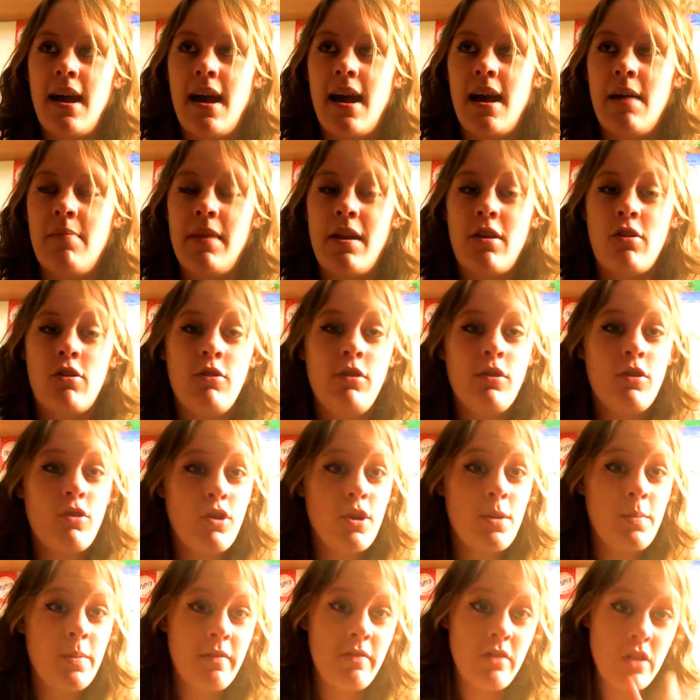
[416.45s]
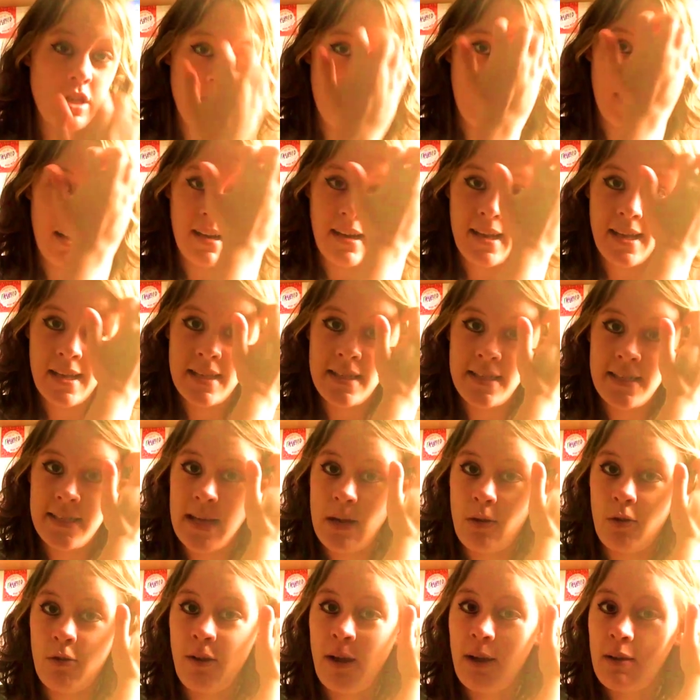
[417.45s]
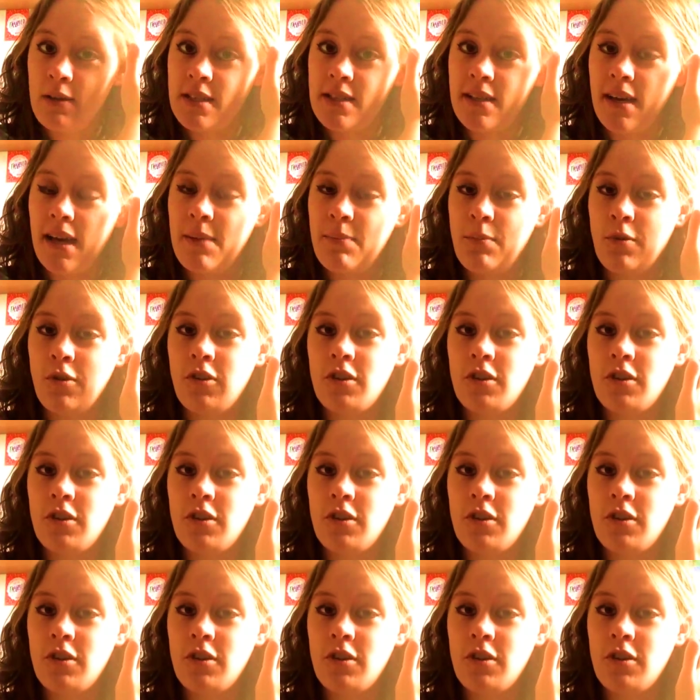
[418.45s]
there were a group of journalists that were outside